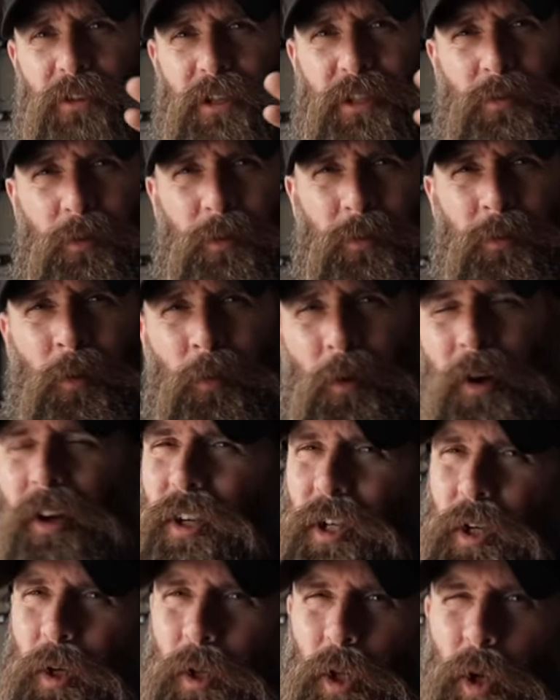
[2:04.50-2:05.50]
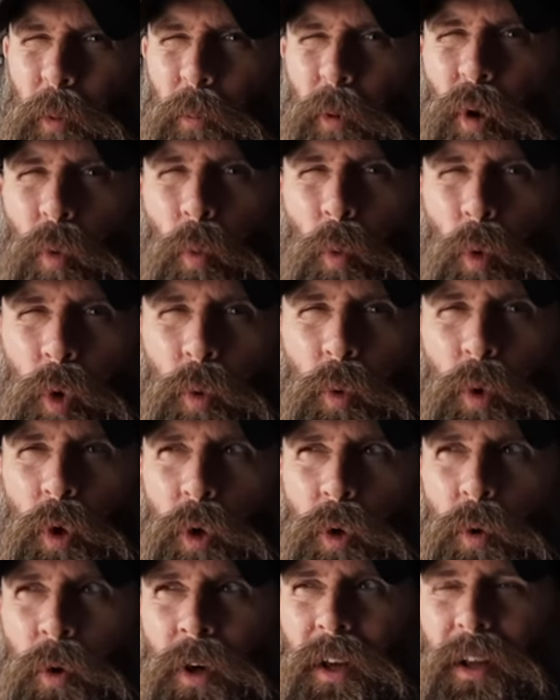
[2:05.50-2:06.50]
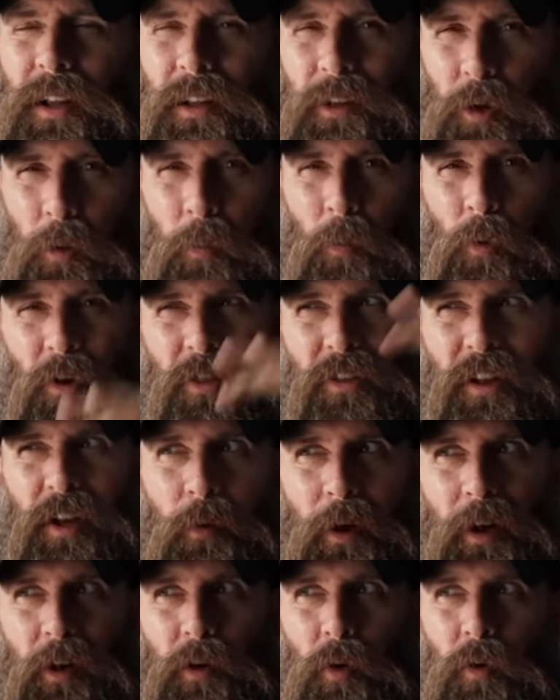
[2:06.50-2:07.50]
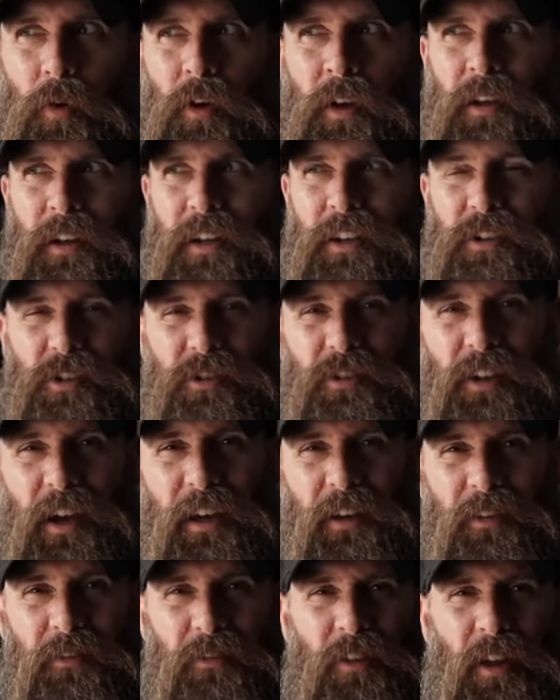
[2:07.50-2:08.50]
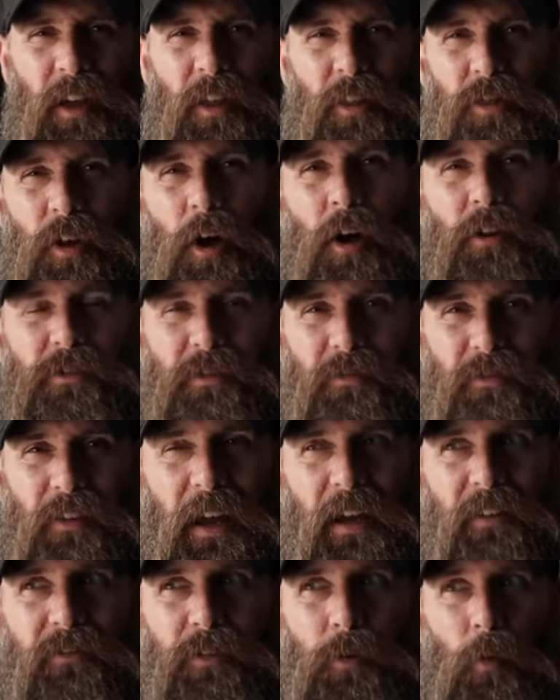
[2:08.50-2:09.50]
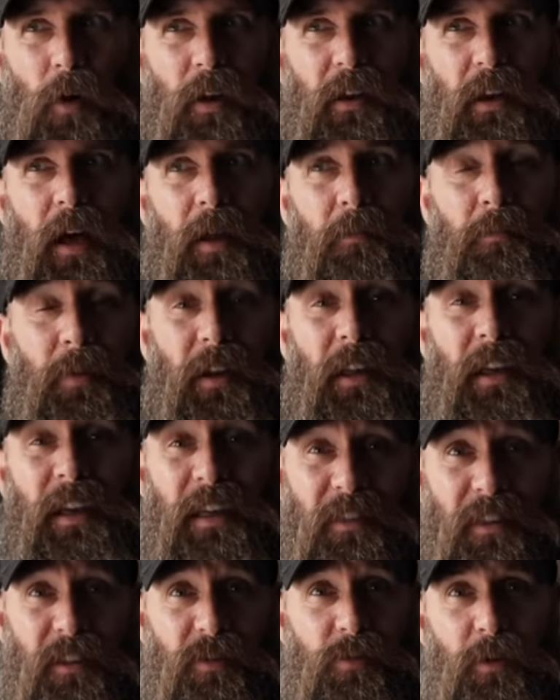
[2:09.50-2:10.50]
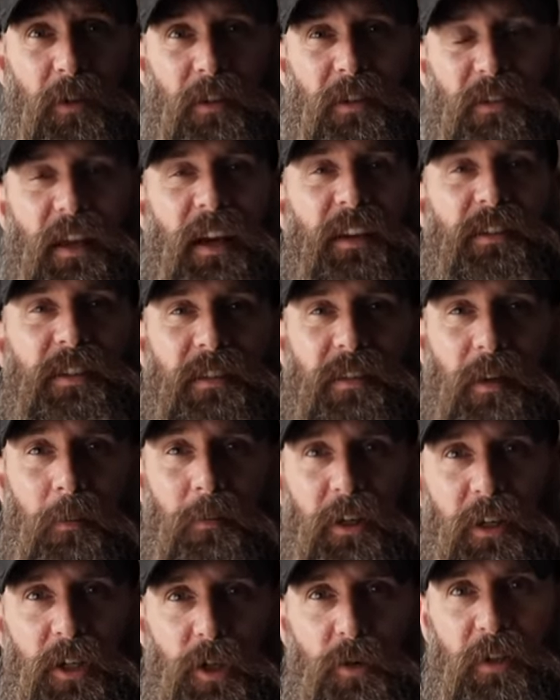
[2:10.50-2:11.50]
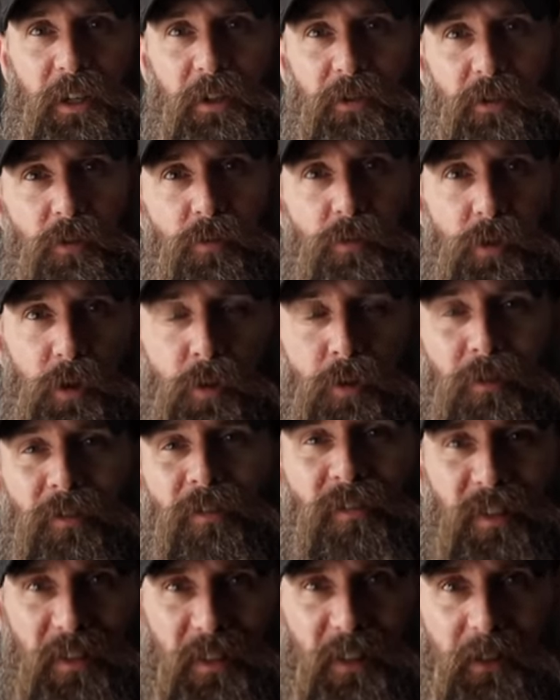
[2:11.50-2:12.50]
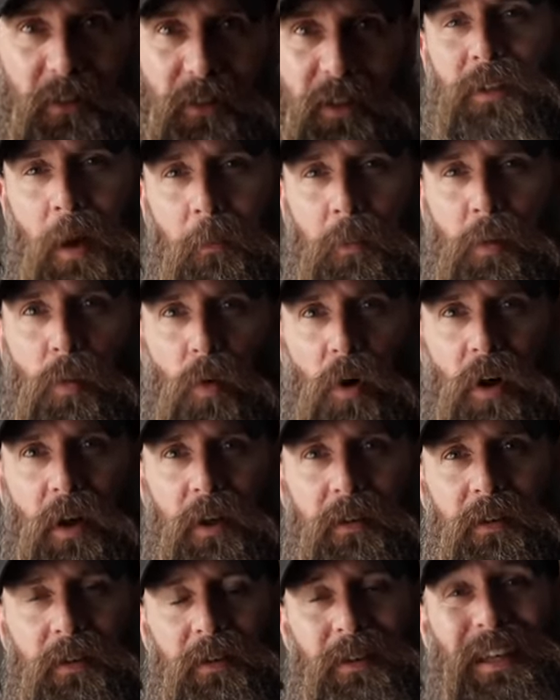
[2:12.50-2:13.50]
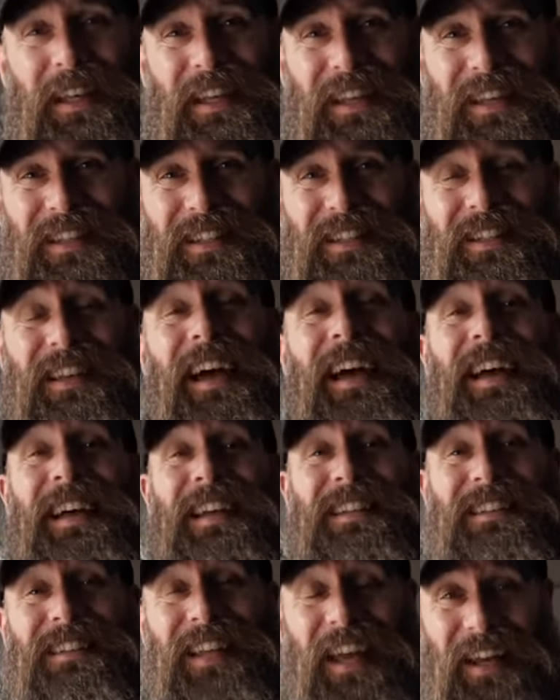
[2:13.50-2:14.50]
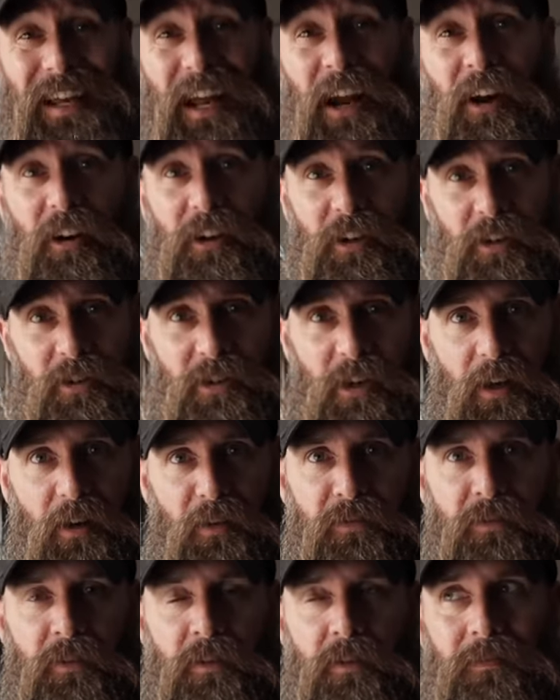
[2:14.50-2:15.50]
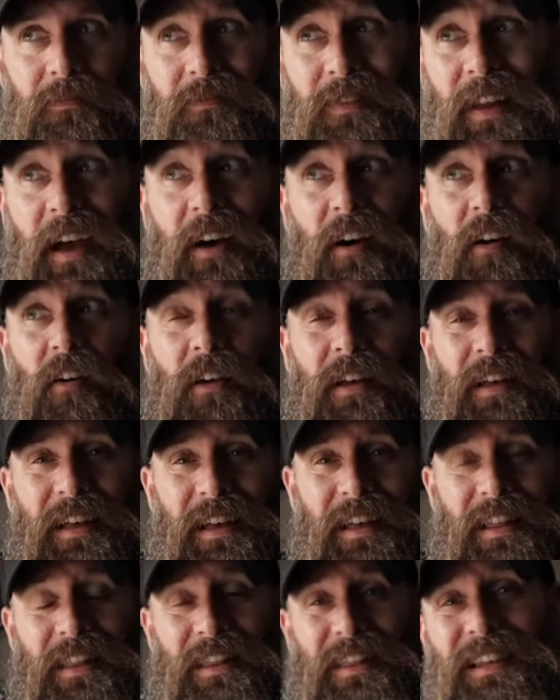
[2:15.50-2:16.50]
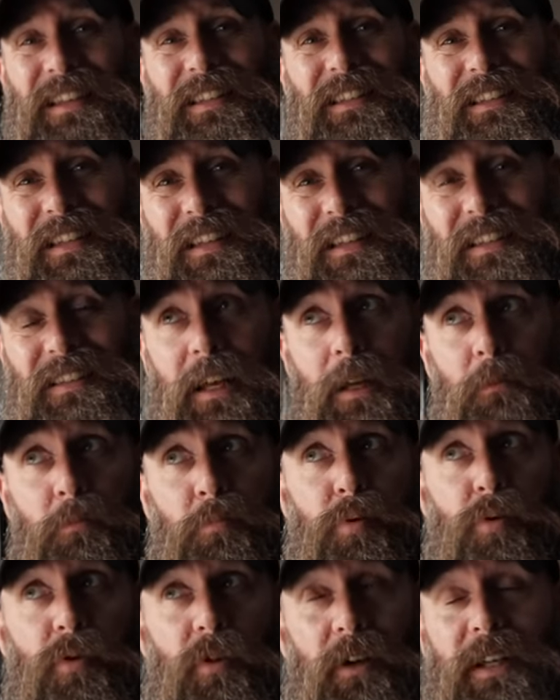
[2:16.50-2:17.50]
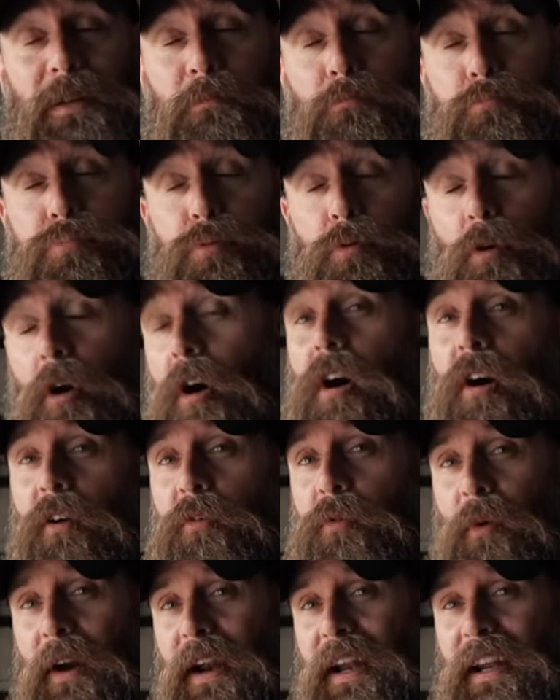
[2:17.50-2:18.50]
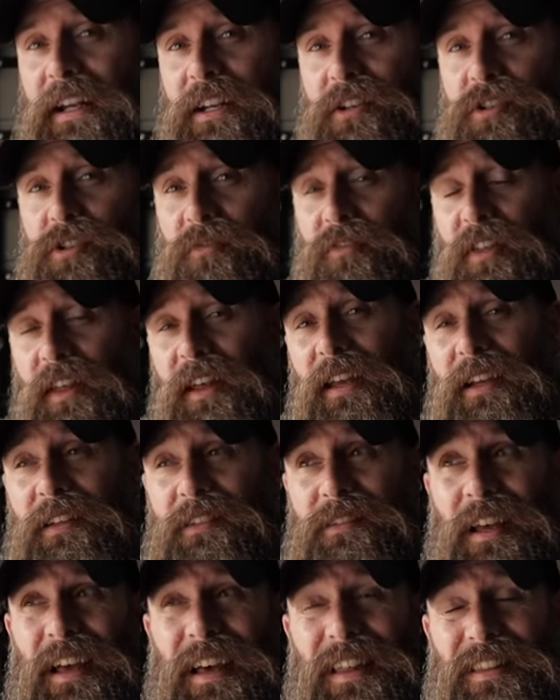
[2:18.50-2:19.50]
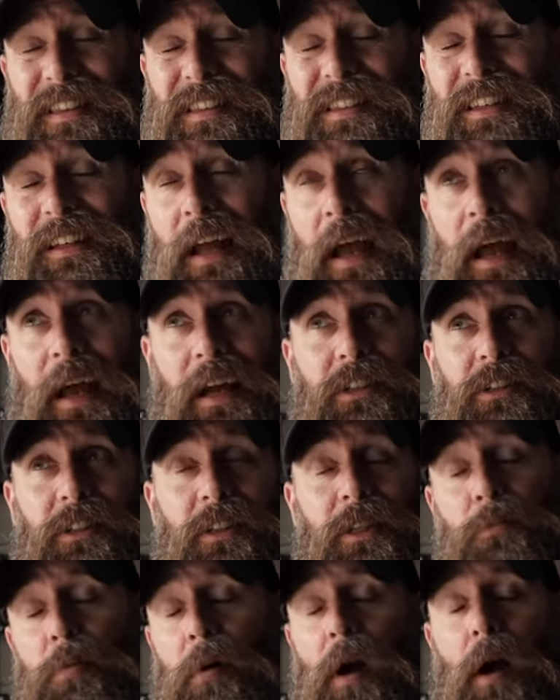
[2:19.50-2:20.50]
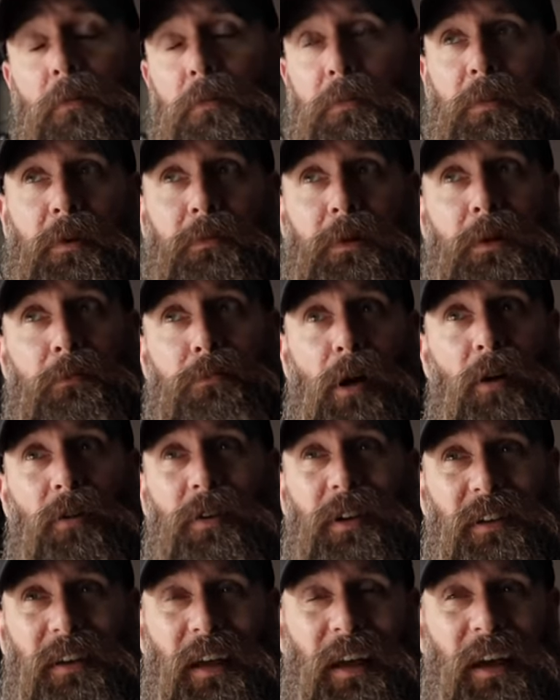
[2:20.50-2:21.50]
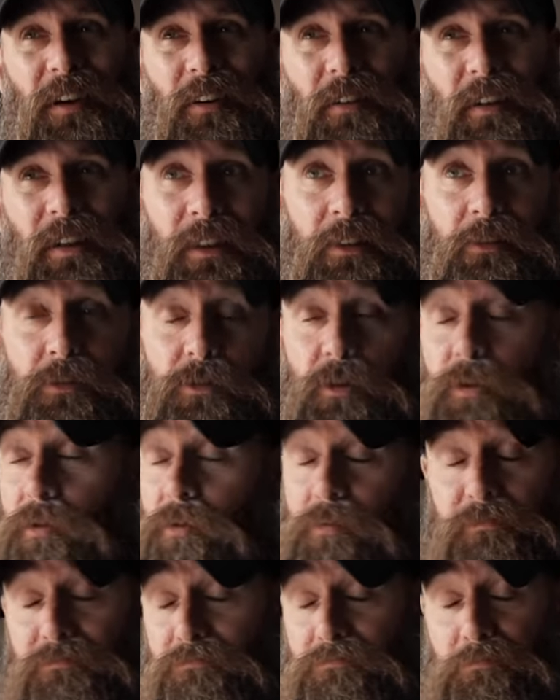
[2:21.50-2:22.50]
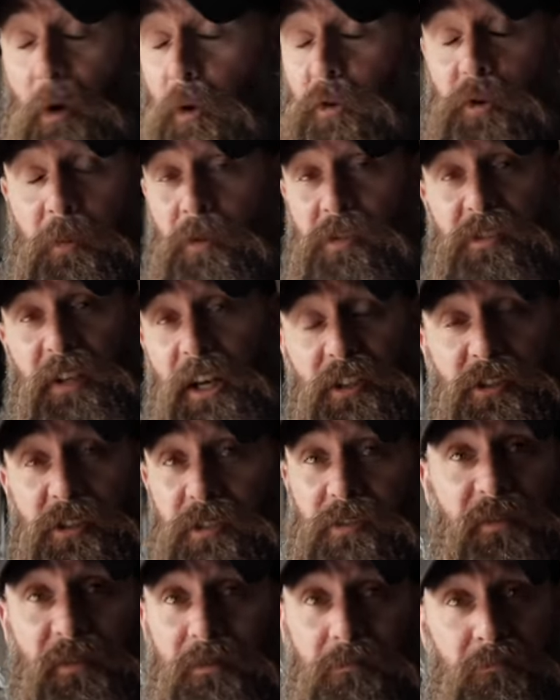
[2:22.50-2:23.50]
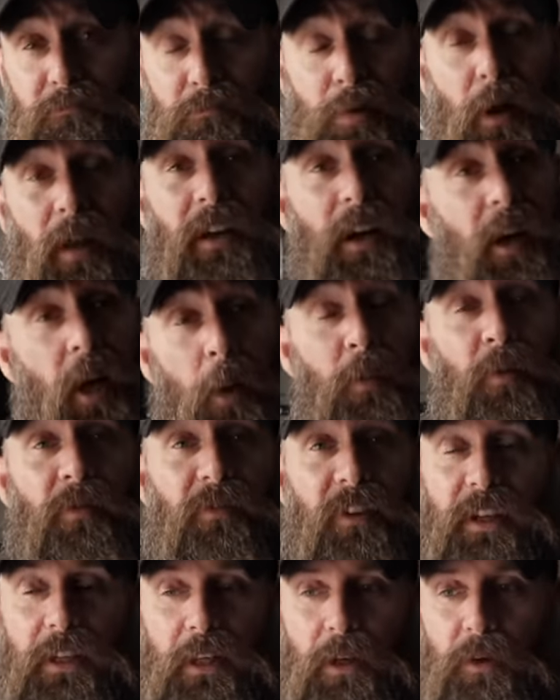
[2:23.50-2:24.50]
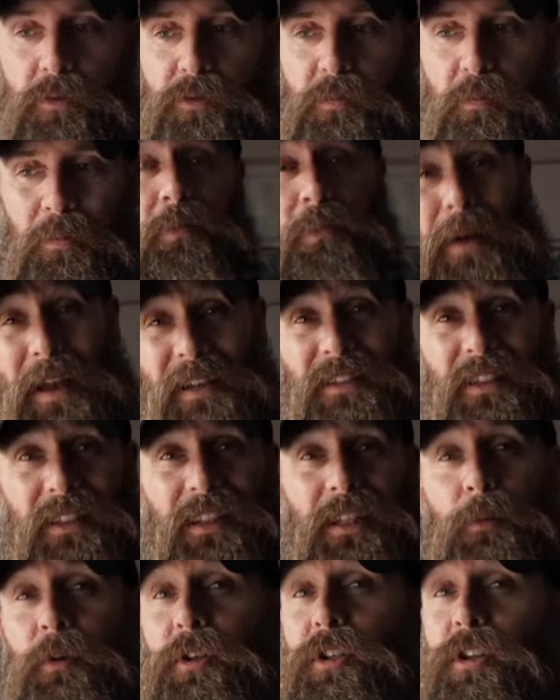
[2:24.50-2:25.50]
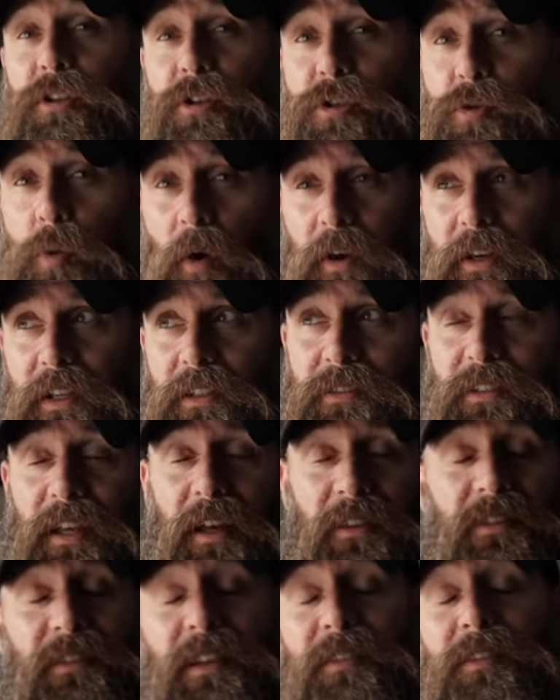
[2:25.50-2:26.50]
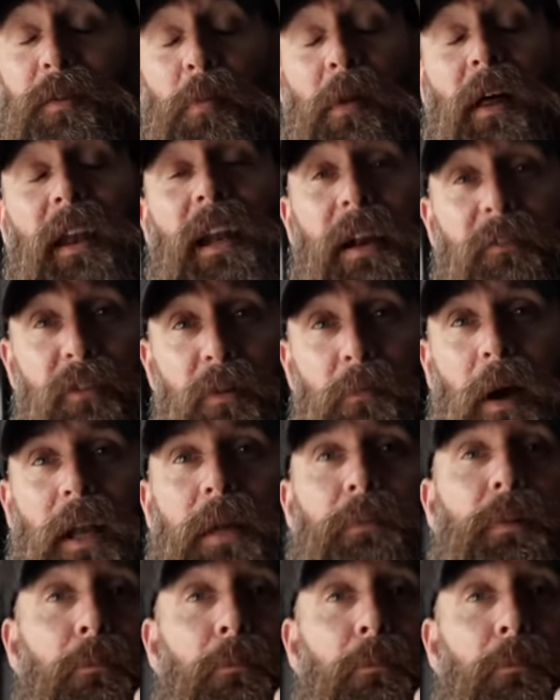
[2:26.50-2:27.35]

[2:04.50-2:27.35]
this one, we're going to go a little more woo woo, a little more theoretical, and just kind of thoughts of life and whatnot. But this one is actually something you need to do physically. Number one is take care of yourself. Now, this is a pretty broad range of things. This could actually probably be broken down into multiple sections, probably a couple videos. But basically, when you're in your 20s, now this doesn't apply to everybody,